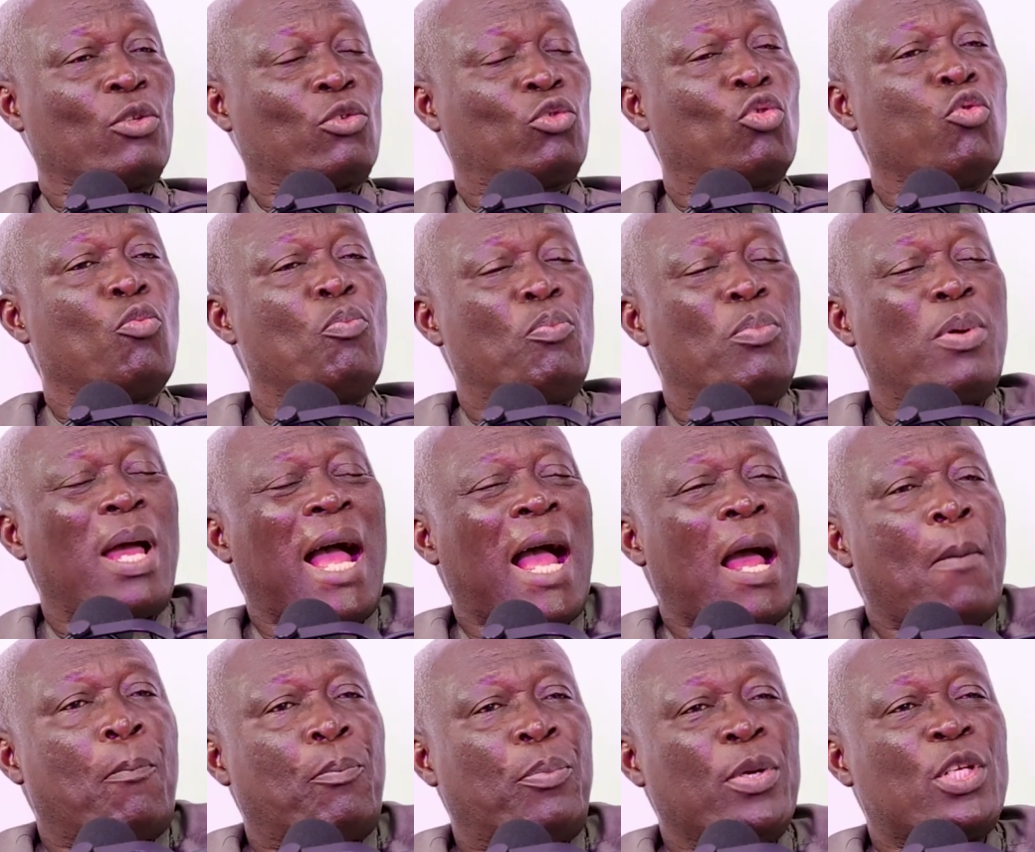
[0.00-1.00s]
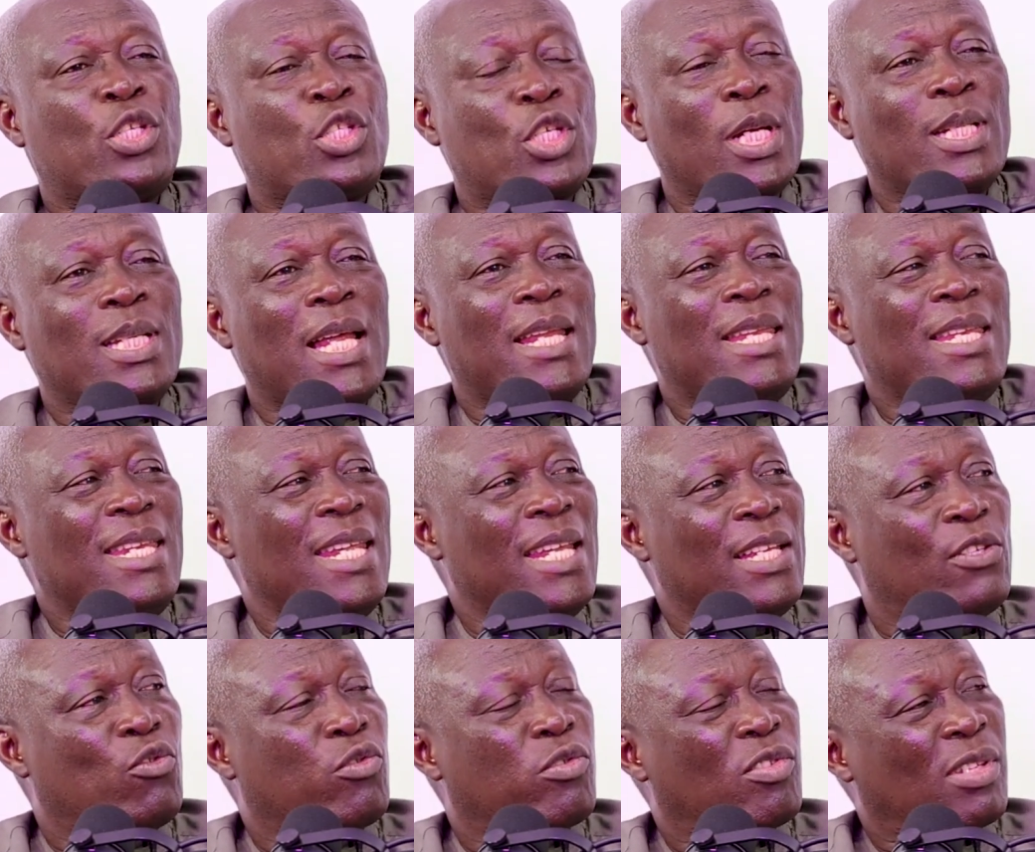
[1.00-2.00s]
to appreciate the
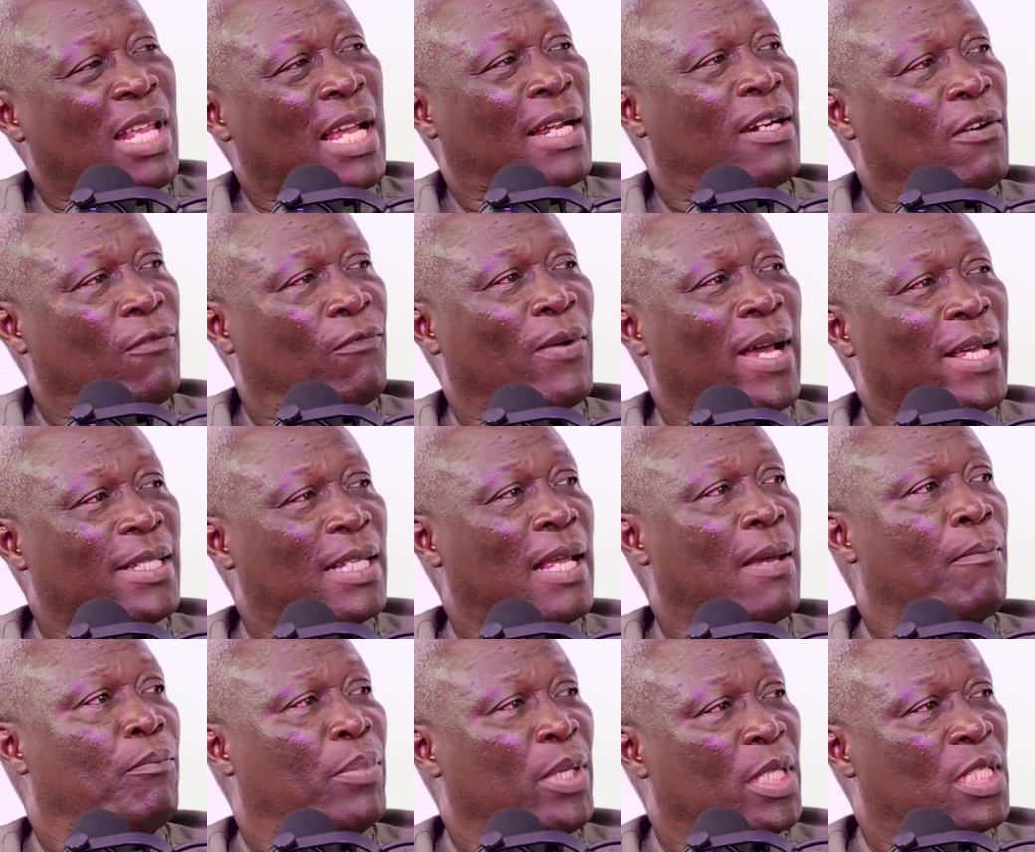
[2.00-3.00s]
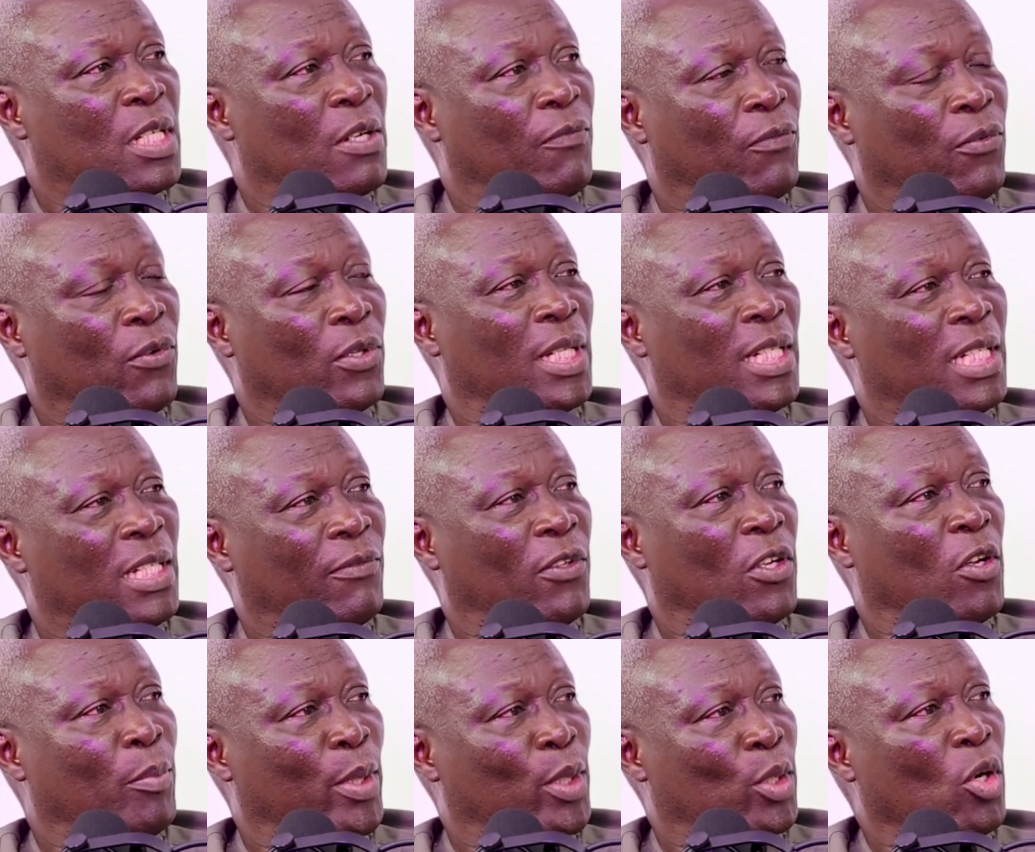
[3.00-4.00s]
need to sacrifice a bit for the
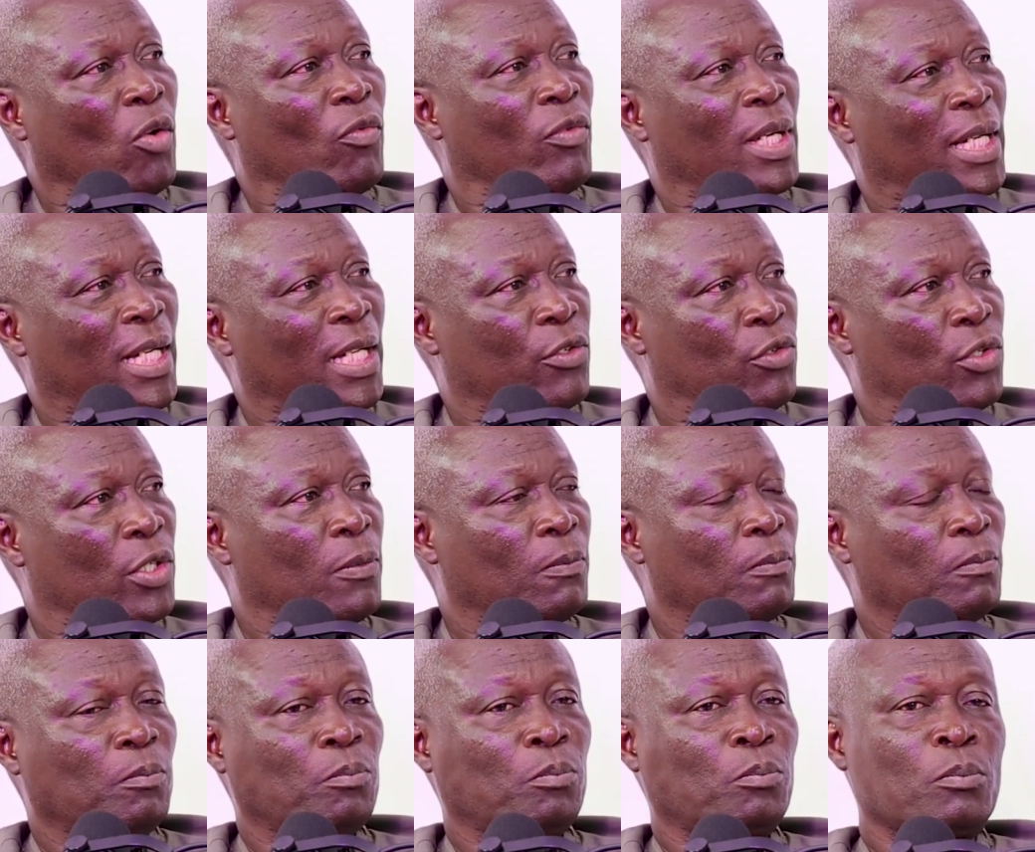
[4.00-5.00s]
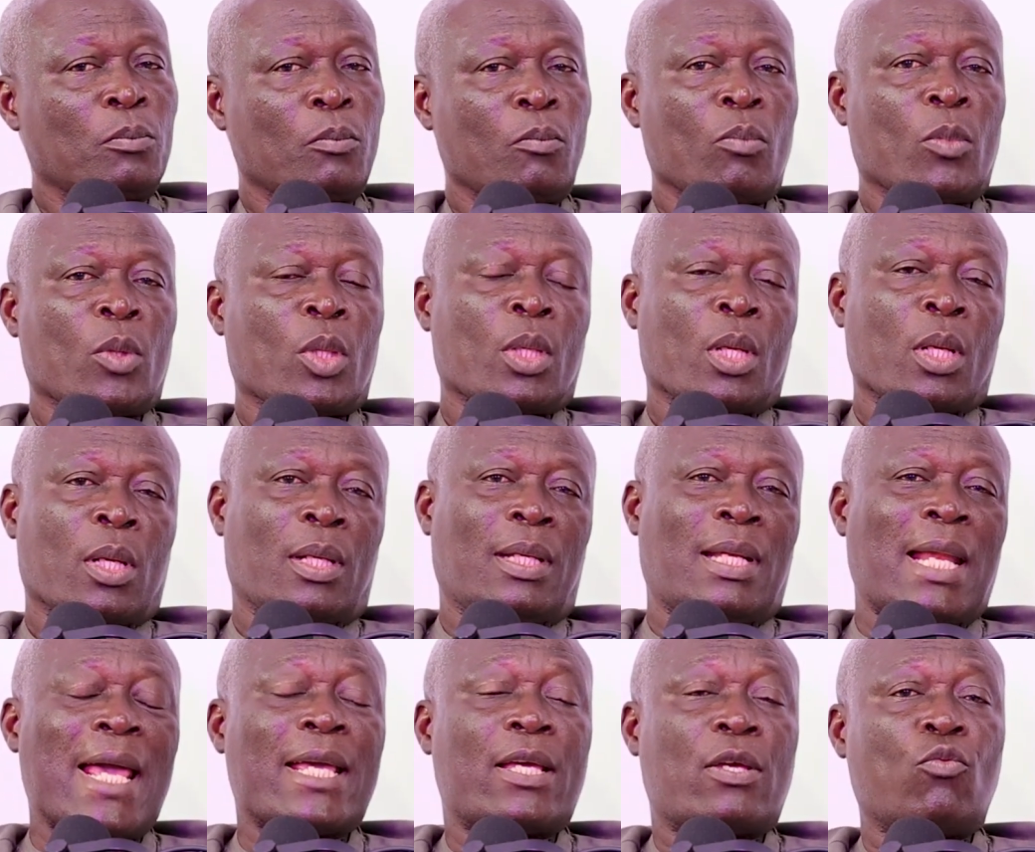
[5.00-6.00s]
development of the country.
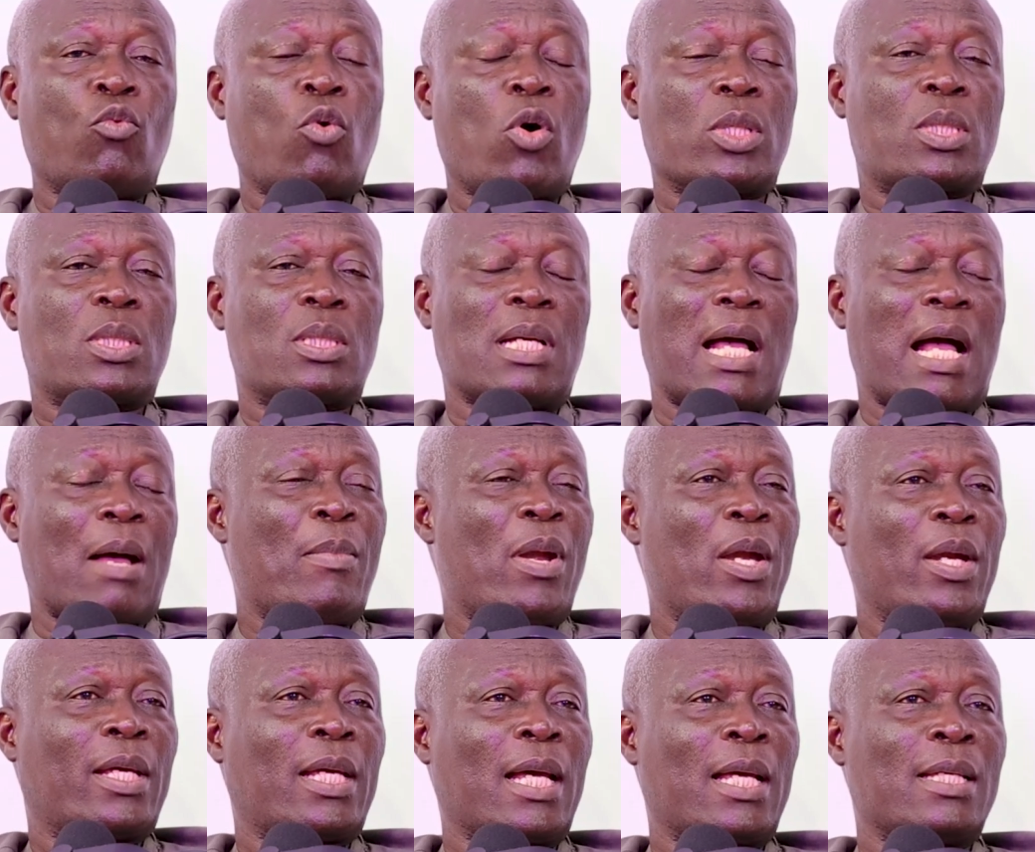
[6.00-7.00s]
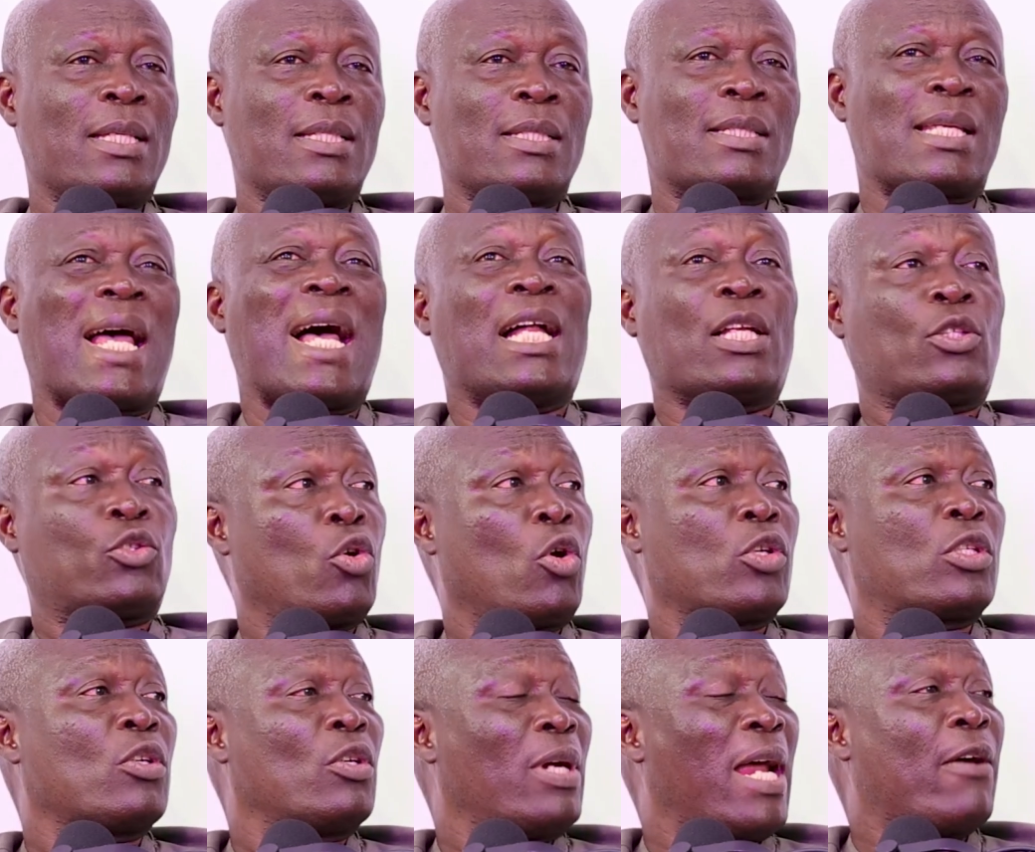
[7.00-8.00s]
Like what Americans are
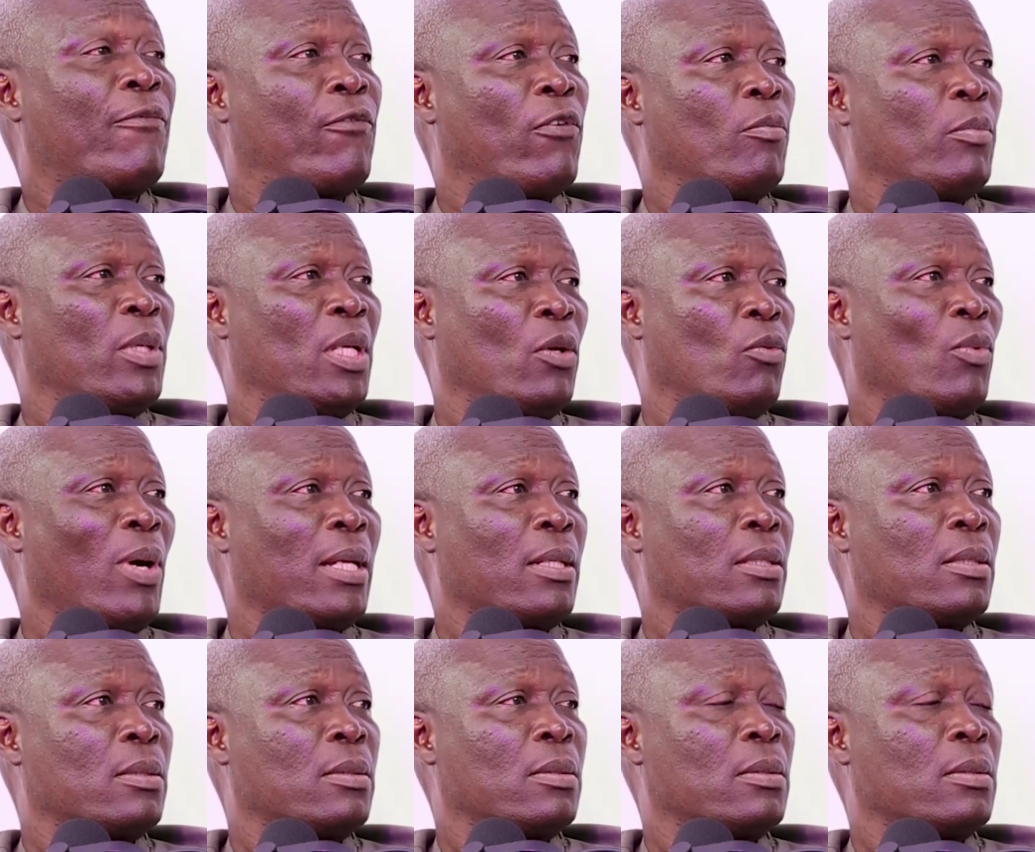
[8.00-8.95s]
taught right from day one.